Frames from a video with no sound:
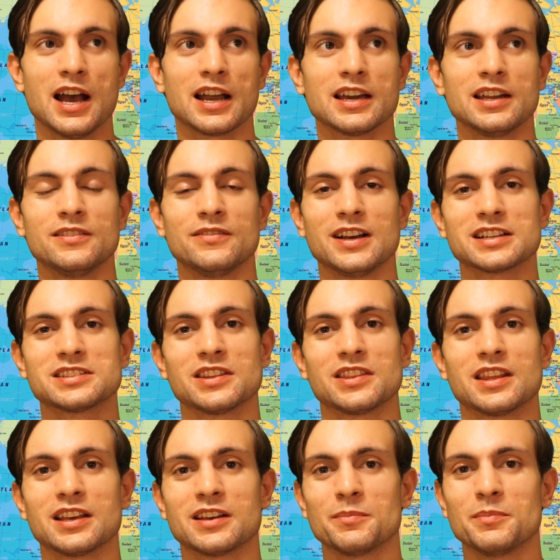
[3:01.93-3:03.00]
I kind of like to
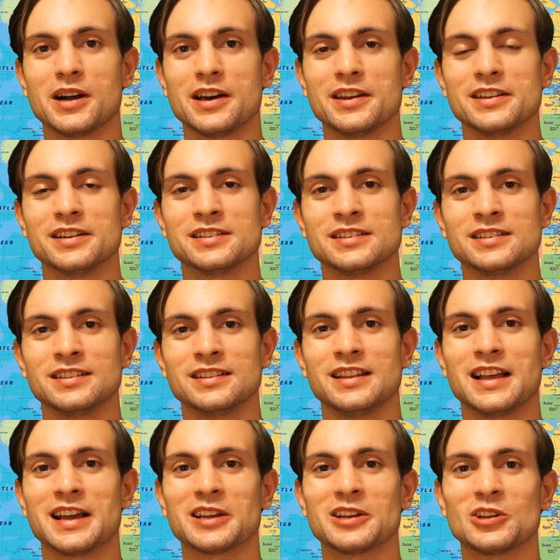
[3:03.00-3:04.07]
think about it
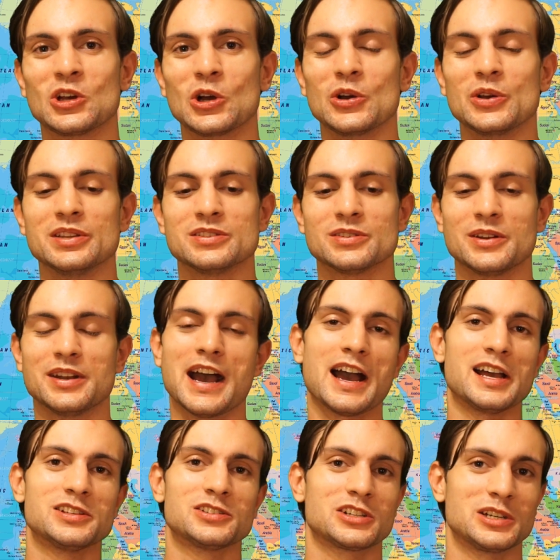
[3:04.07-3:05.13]
like going to an
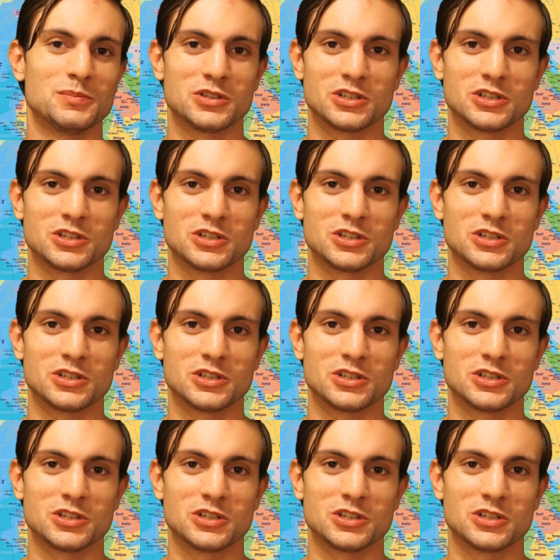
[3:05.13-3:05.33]
ice cream